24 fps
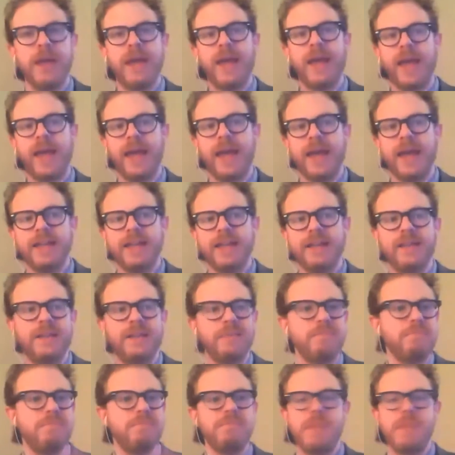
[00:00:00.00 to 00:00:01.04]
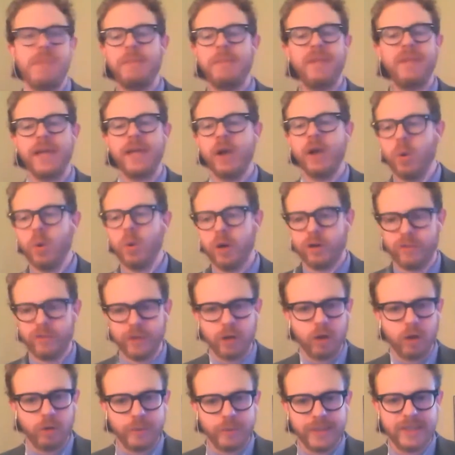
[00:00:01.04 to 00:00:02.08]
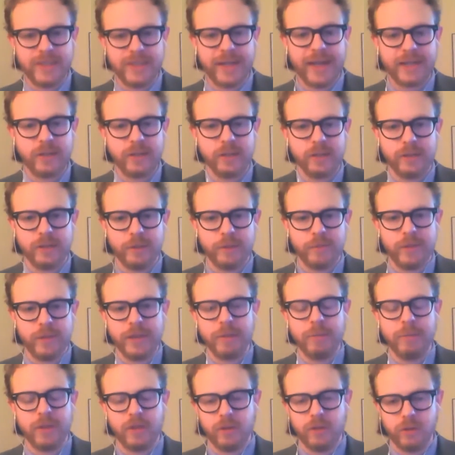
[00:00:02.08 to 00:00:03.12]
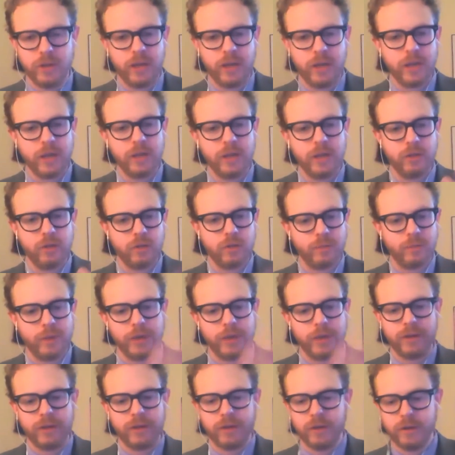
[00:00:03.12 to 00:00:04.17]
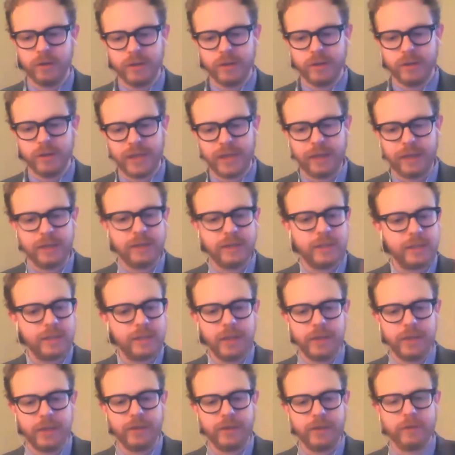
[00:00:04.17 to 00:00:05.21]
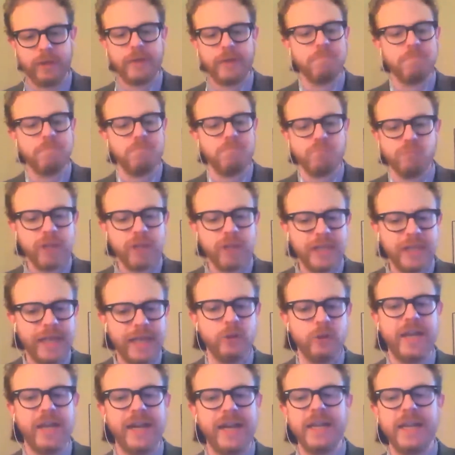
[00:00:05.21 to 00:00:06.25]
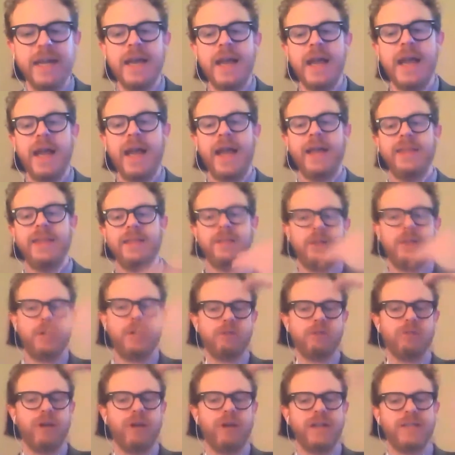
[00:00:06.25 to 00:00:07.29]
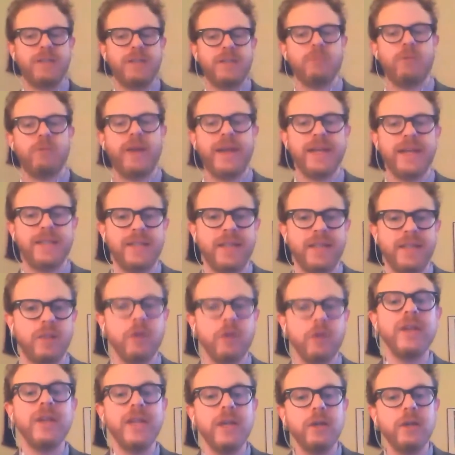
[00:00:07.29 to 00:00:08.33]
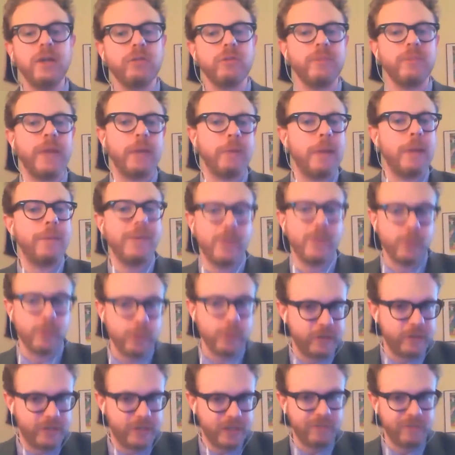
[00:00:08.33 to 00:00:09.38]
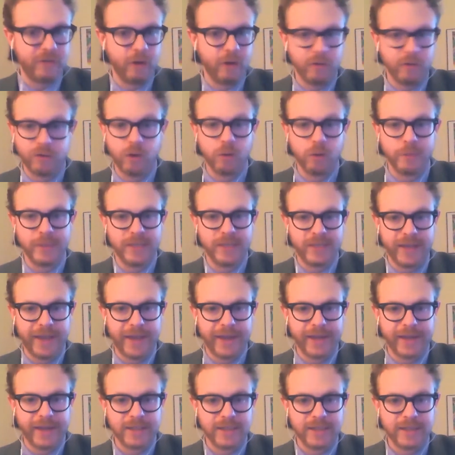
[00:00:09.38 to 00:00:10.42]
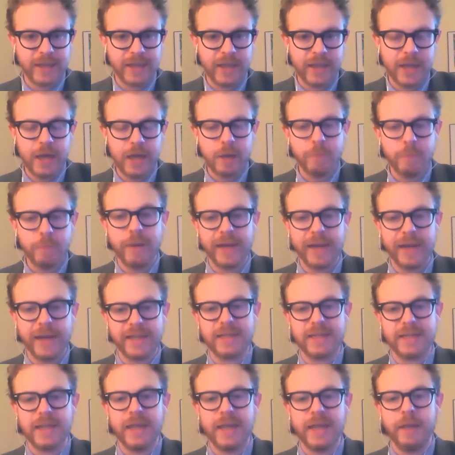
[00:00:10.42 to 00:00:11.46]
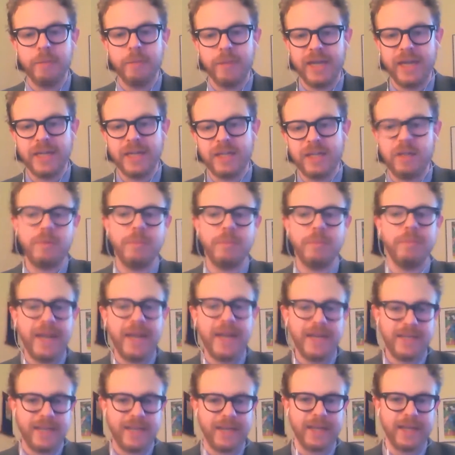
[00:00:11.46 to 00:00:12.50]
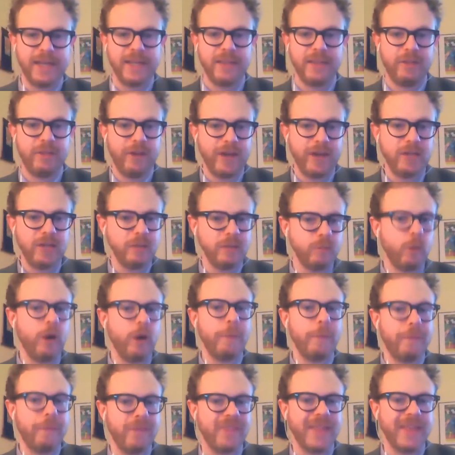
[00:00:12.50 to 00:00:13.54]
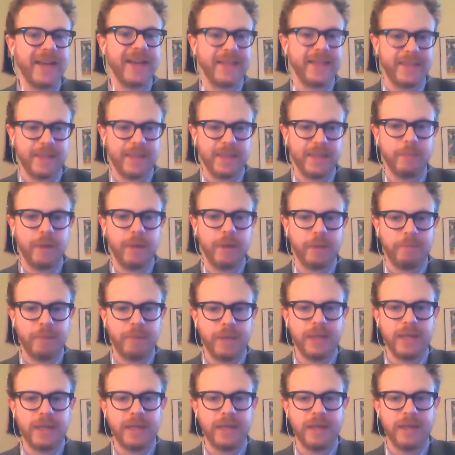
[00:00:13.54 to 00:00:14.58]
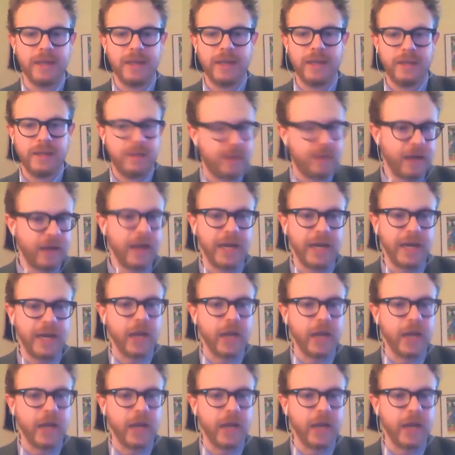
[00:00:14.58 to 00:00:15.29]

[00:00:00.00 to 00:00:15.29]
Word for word: And maybe they go work for Goldman Sachs or something, but they're young, they're smart, they're intelligent, you know, they're like really energetic, and they start to rise in the ranks. And 30 years from now, maybe they're the CFO of Goldman Sachs. But because they've been meditating, they're actually more empathetic than they might be than any